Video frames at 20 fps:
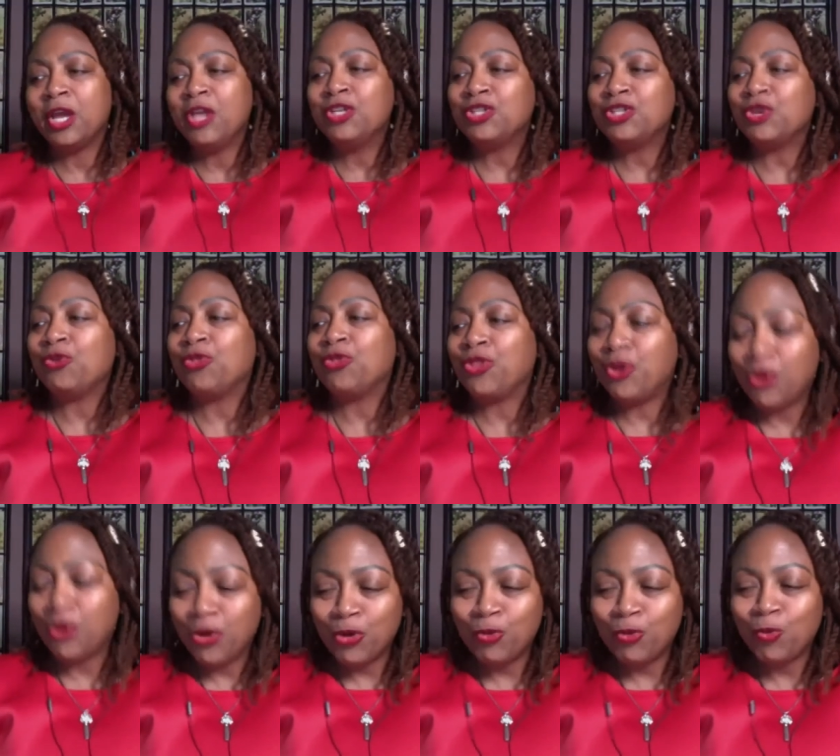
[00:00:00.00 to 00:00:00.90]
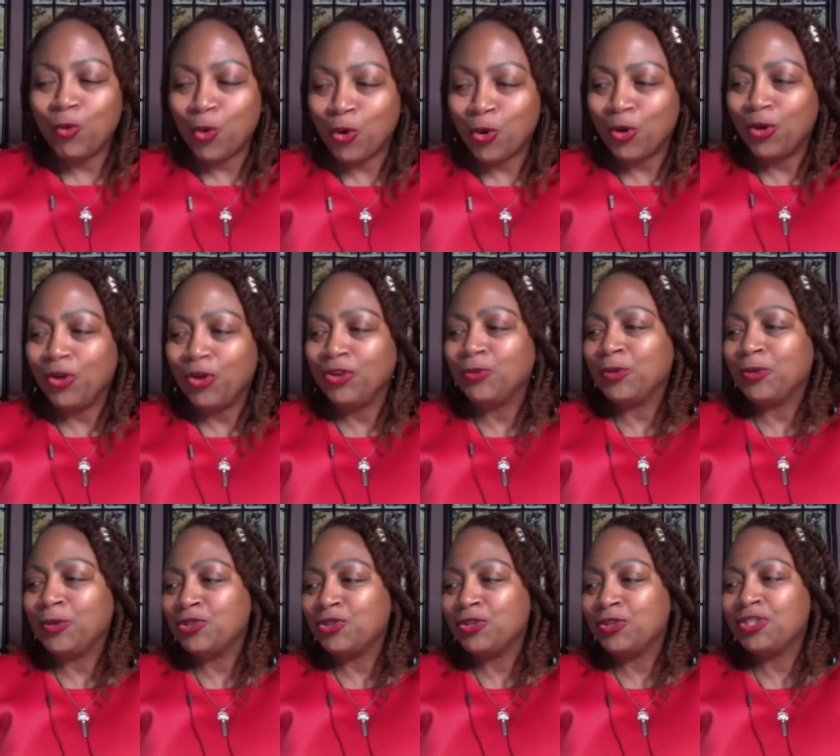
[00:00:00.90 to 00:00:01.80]
So Third World,
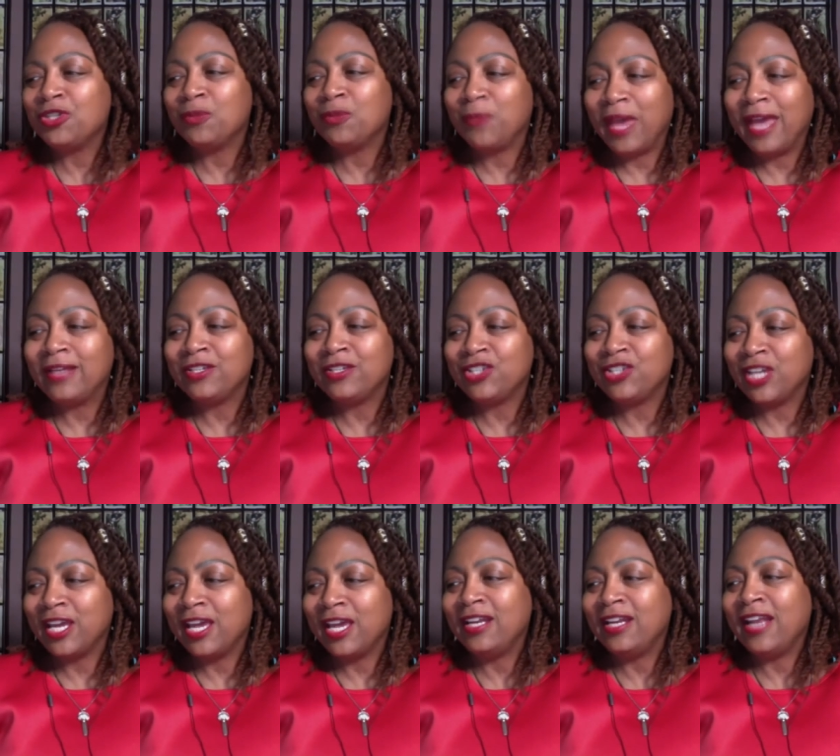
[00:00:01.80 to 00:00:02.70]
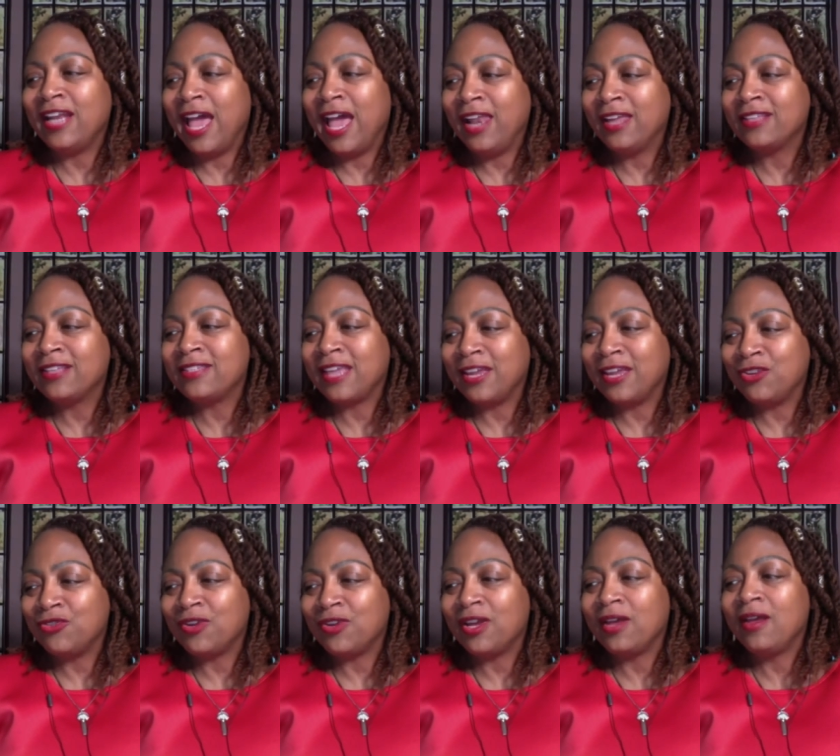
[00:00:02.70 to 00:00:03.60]
Patricia Pat Chan, and
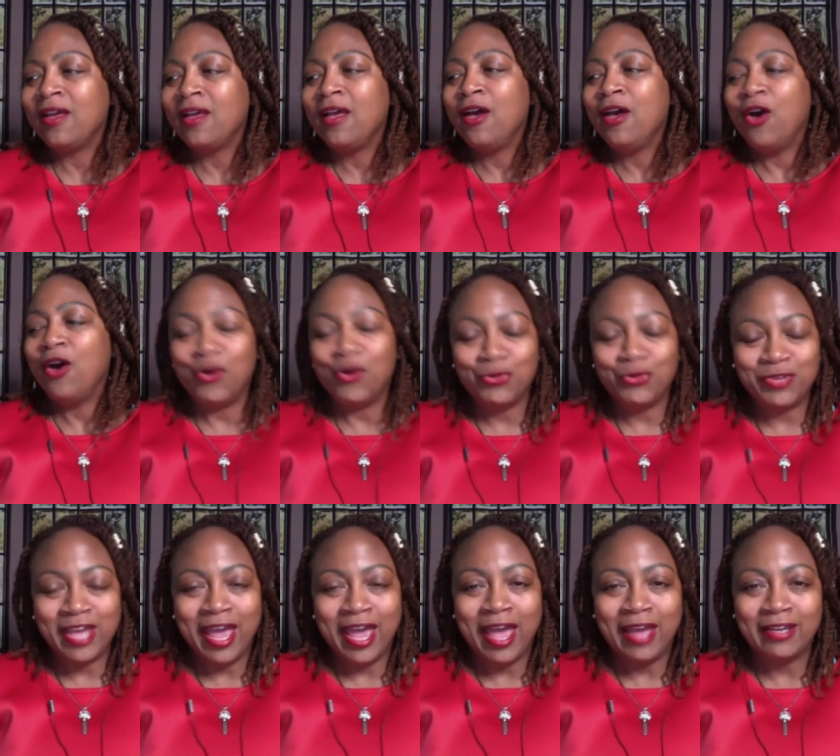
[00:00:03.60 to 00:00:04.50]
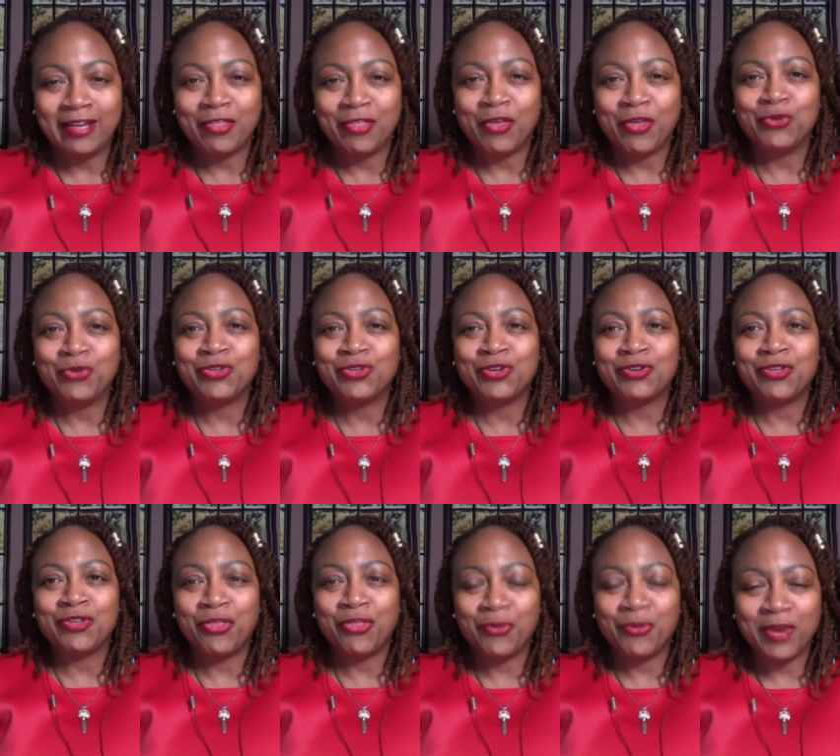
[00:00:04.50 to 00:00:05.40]
Alexandra Odat. Those are
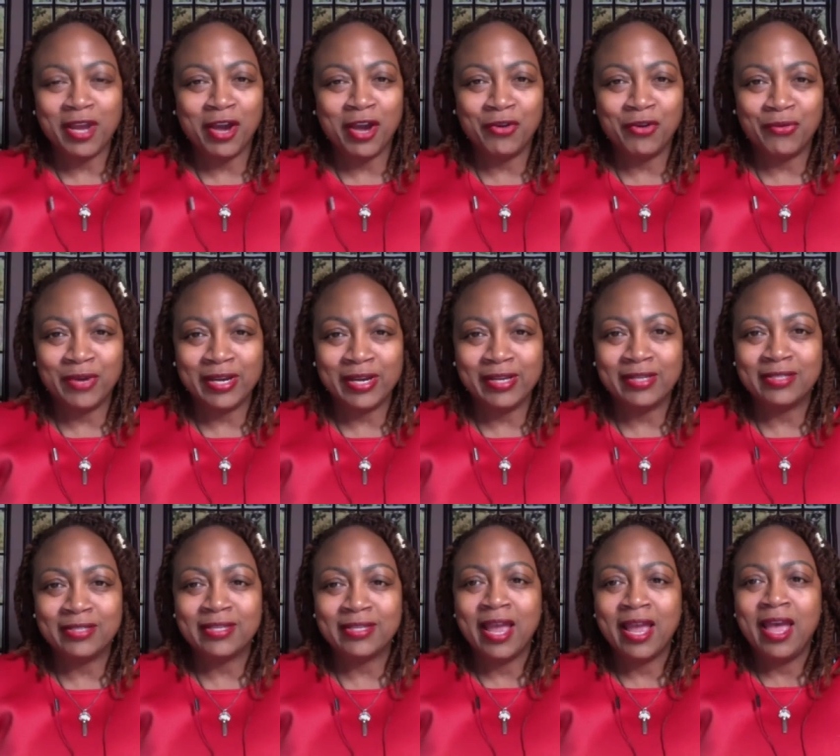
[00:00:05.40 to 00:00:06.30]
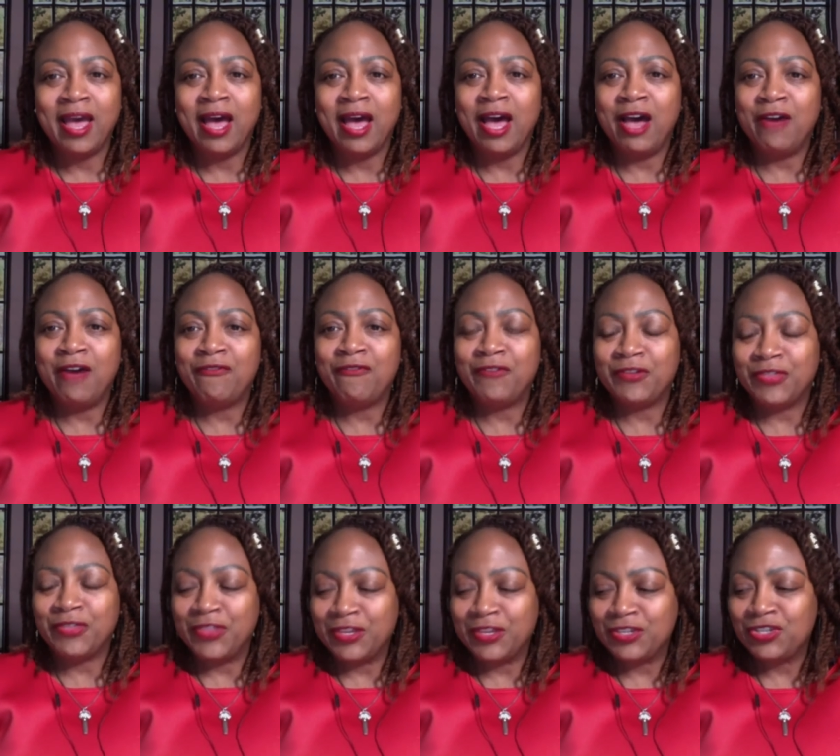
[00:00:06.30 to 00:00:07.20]
the three honorees for
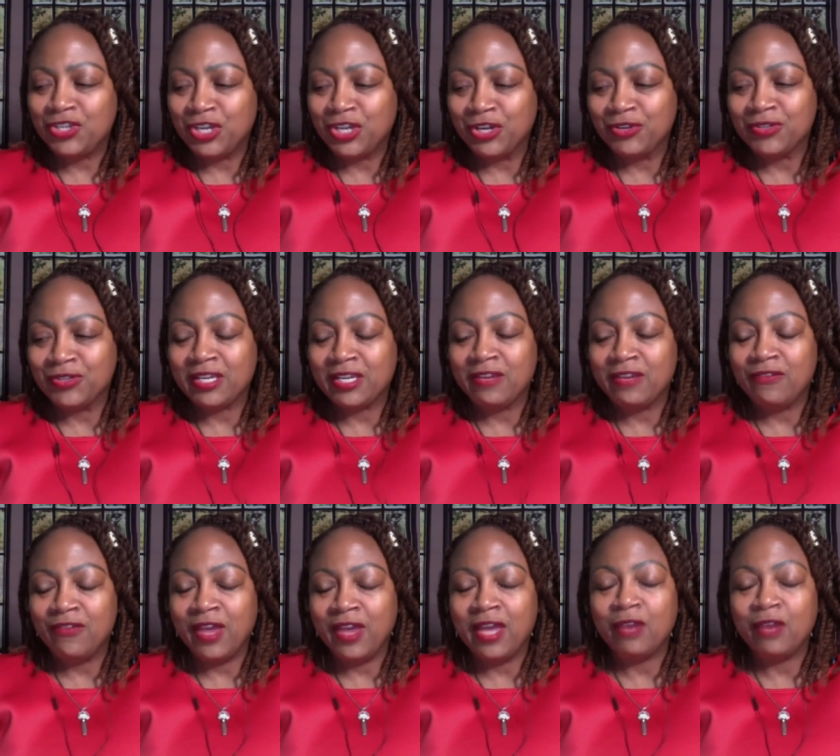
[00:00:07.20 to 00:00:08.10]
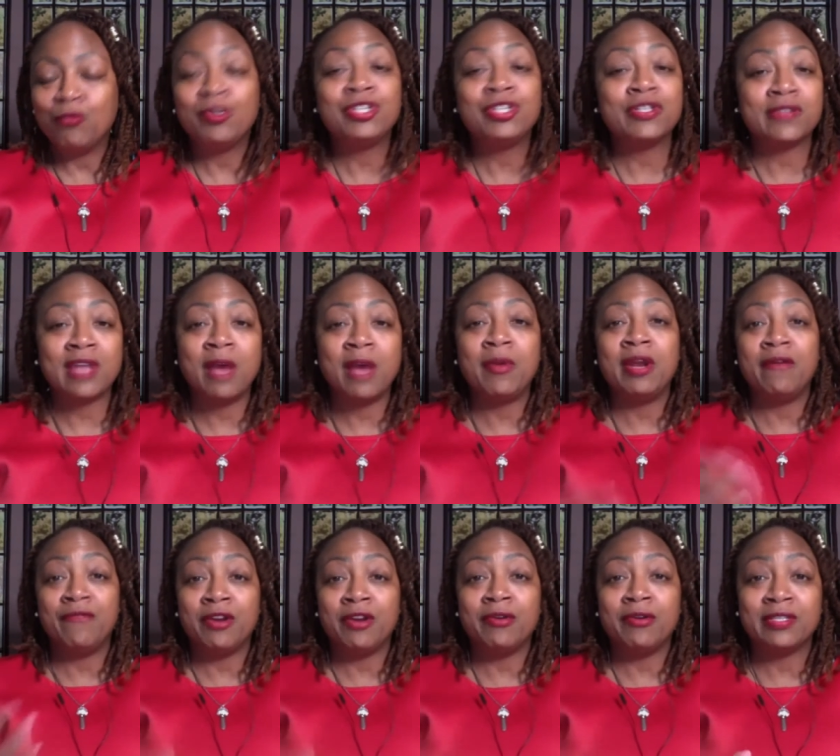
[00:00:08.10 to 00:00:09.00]
this year's event, which is coming
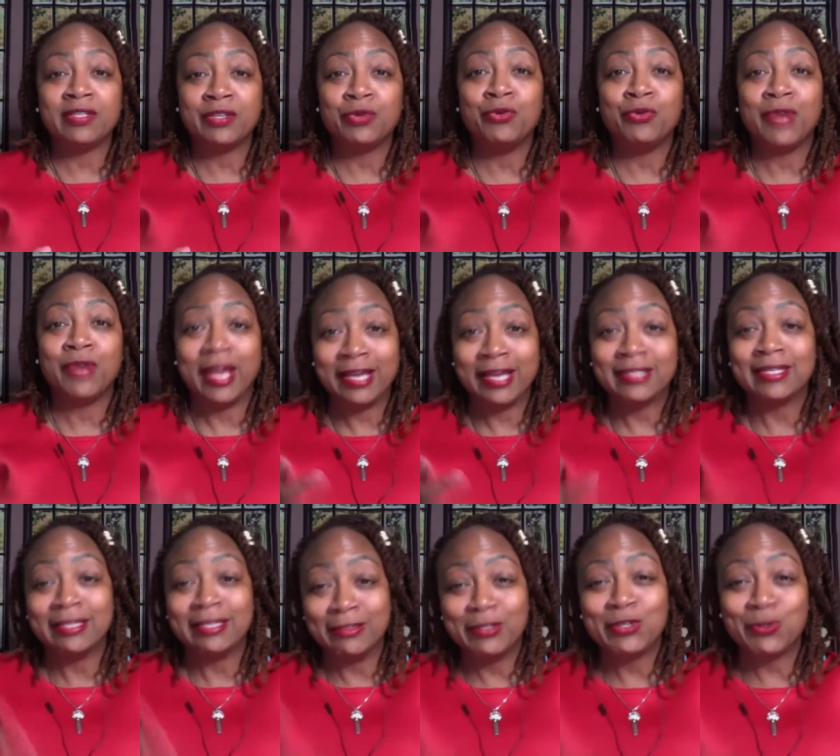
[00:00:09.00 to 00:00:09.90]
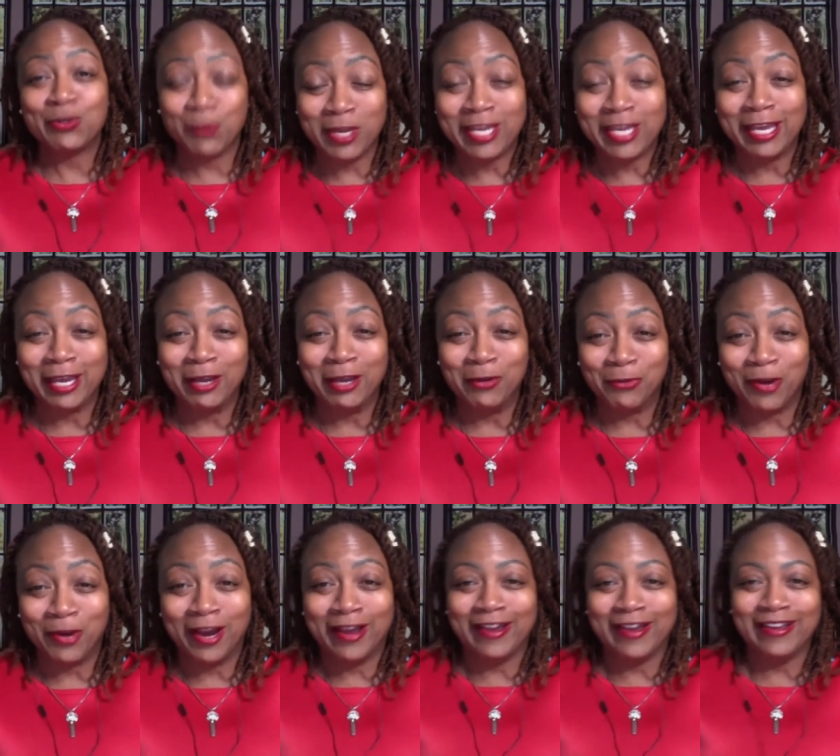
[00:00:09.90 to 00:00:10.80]
up very soon, as in this weekend,
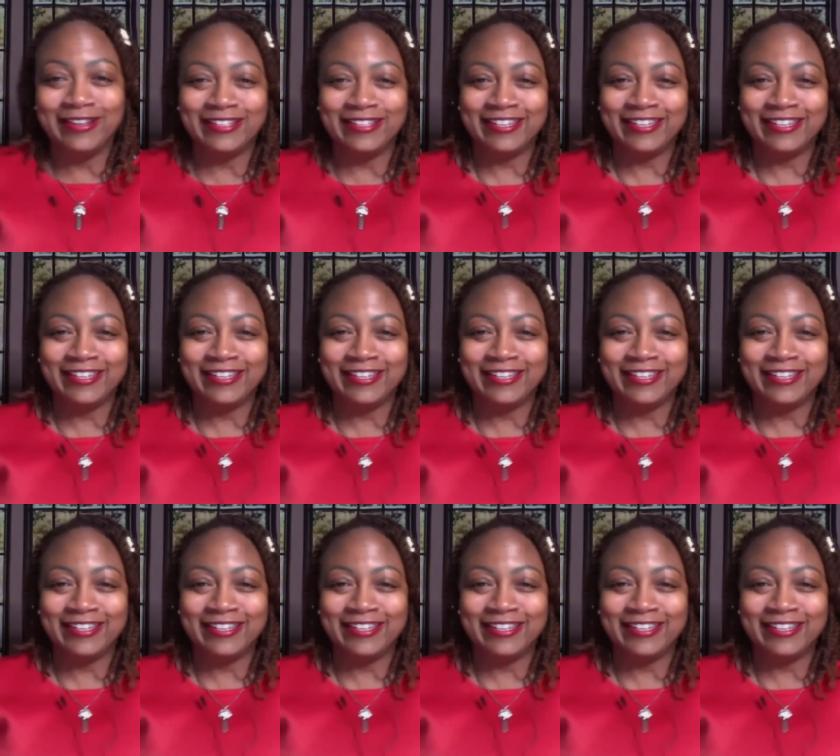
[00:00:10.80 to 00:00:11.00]
right?